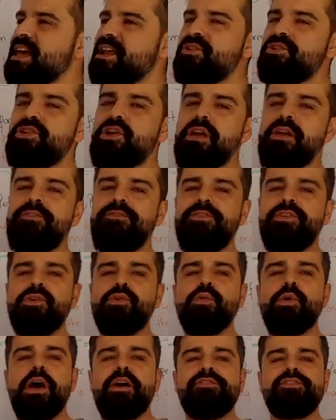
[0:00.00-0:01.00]
I don't know if
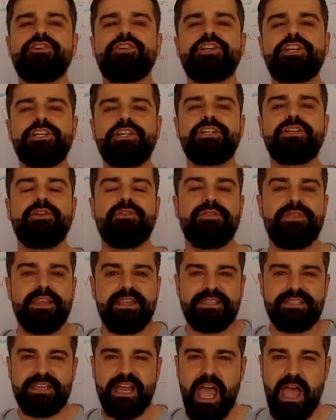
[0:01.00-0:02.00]
you ever heard of
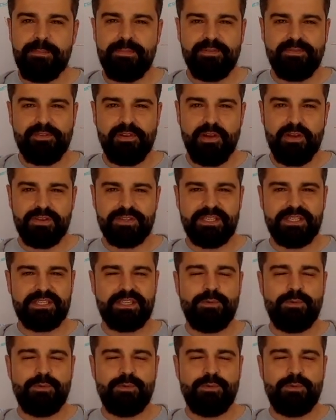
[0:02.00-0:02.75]
this type of clauses.